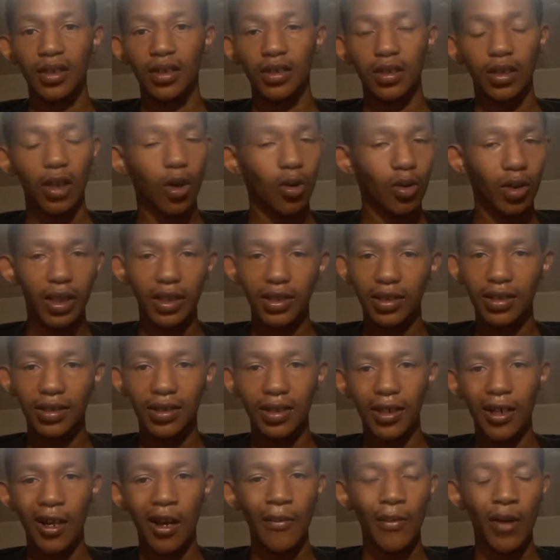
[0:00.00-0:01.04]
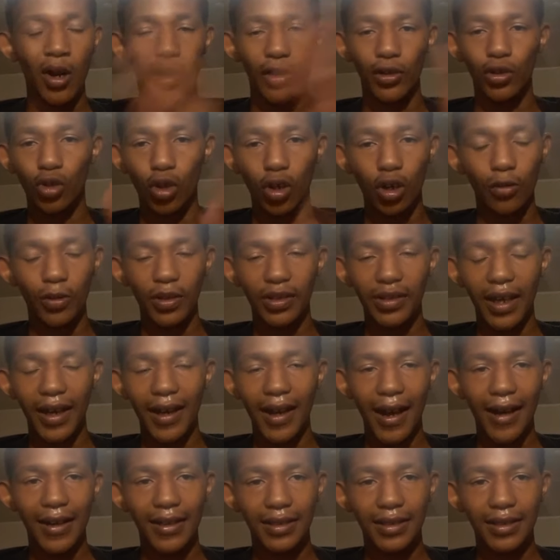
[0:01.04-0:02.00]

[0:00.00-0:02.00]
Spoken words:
to them. Ignore what they got to say.